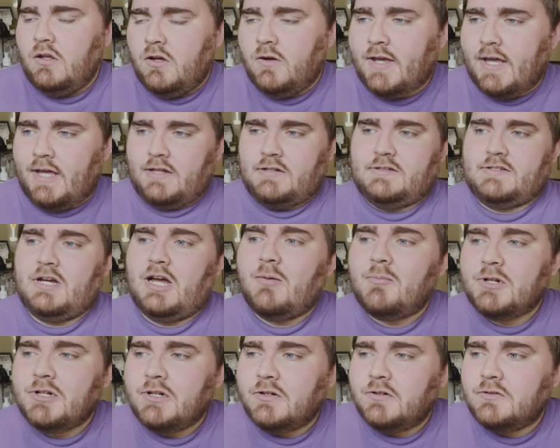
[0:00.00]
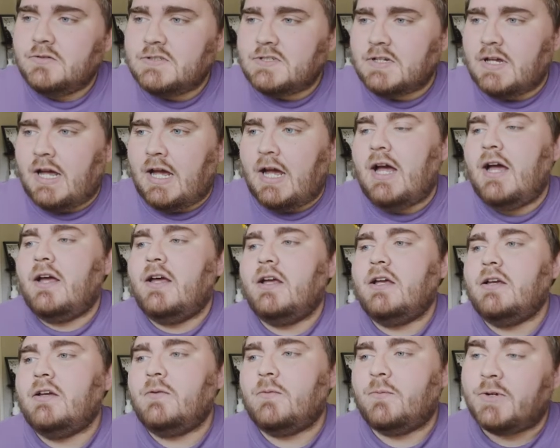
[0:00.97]
Okay, Domino's,
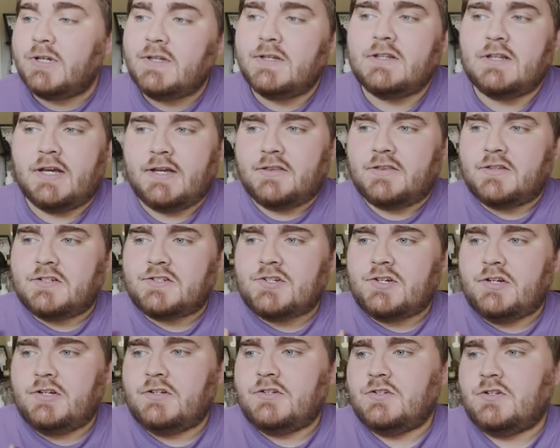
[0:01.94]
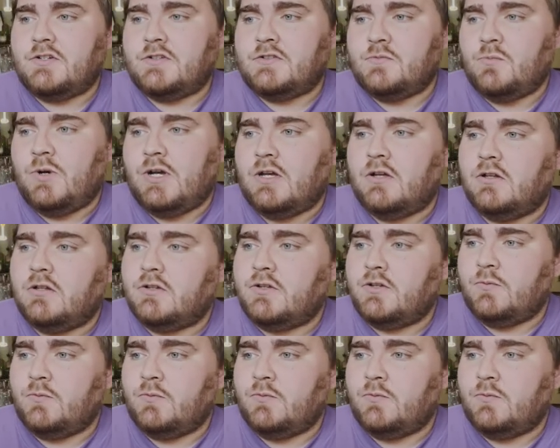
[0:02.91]
I really like this change as well.